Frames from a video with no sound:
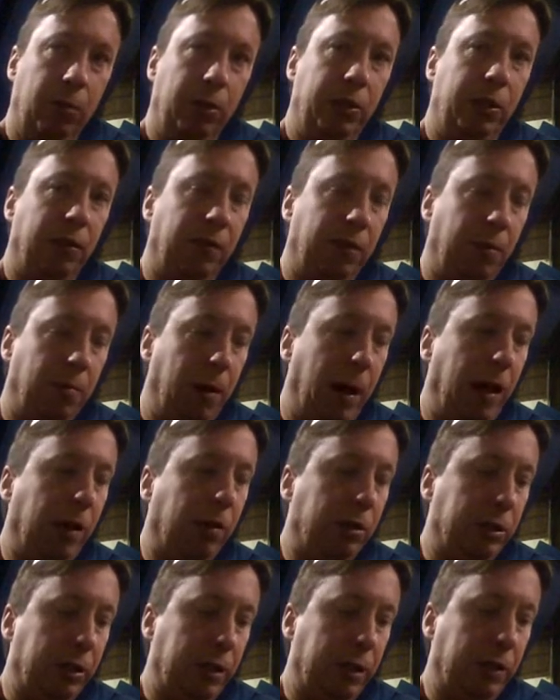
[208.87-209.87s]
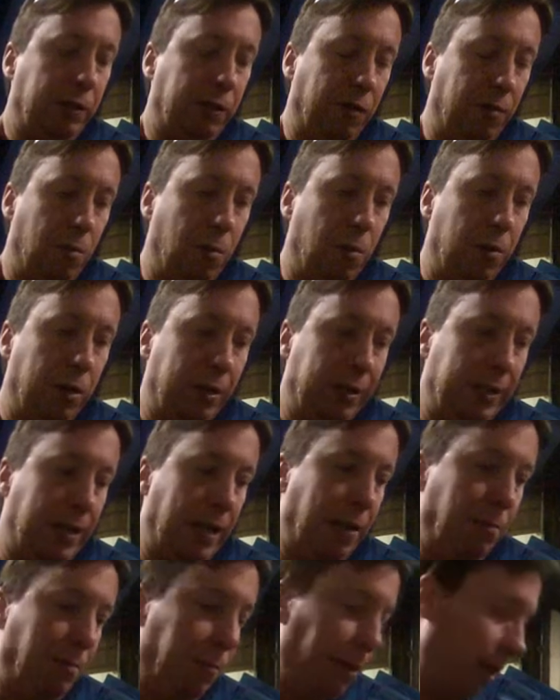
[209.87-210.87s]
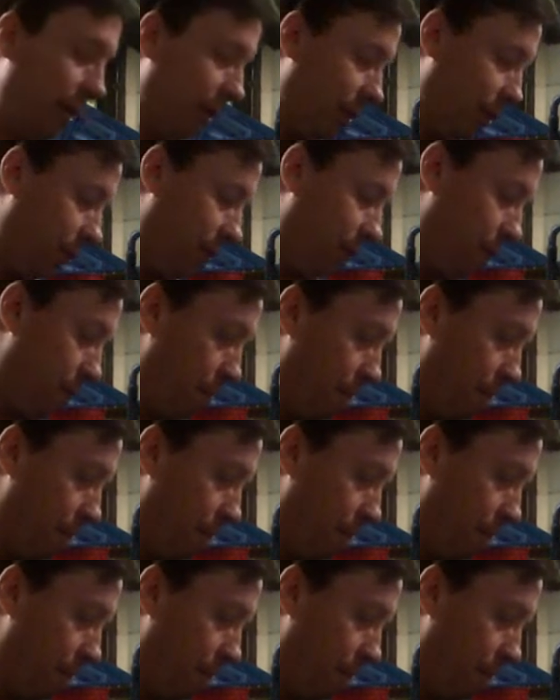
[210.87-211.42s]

which if the baler sits for more than 10 minutes,